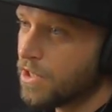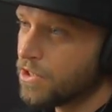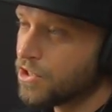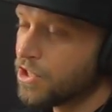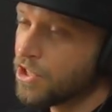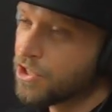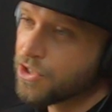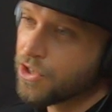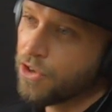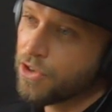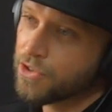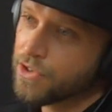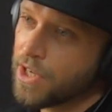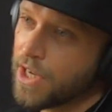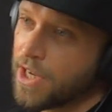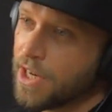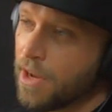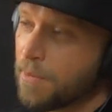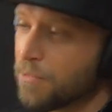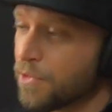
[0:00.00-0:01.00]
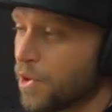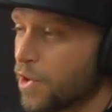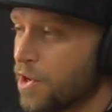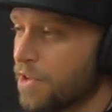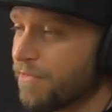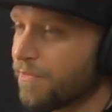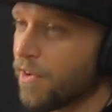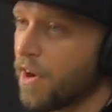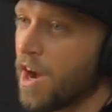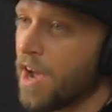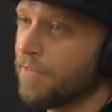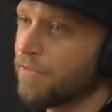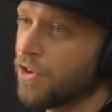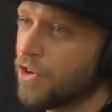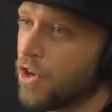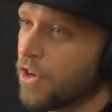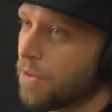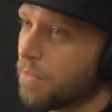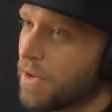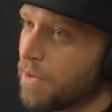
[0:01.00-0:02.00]
she's 13, I'm 35.
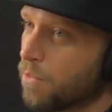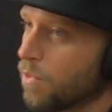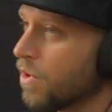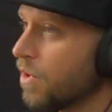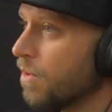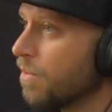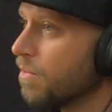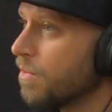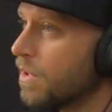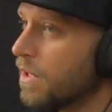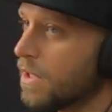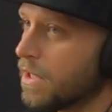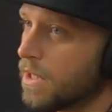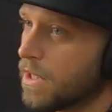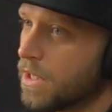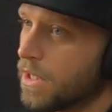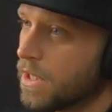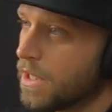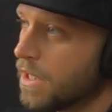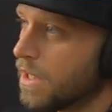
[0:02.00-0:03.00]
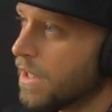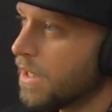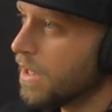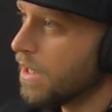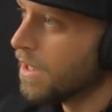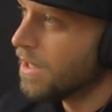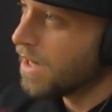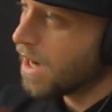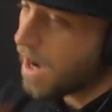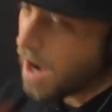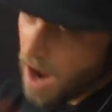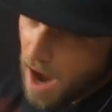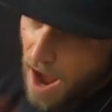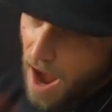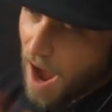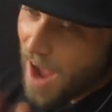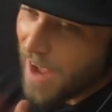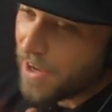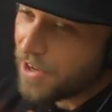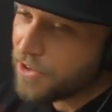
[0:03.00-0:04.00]
You know what I mean? We're
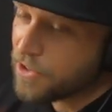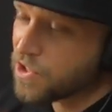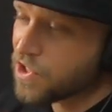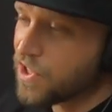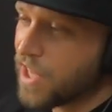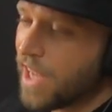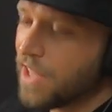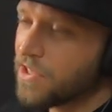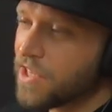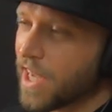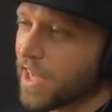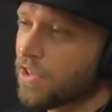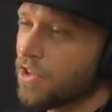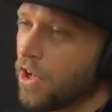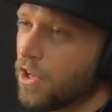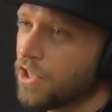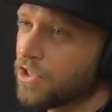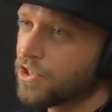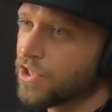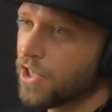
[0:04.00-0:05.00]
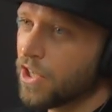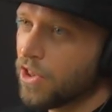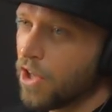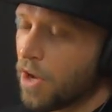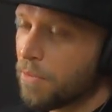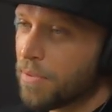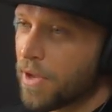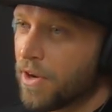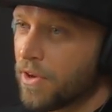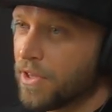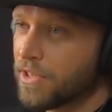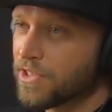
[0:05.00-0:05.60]
I, understand technology a lot better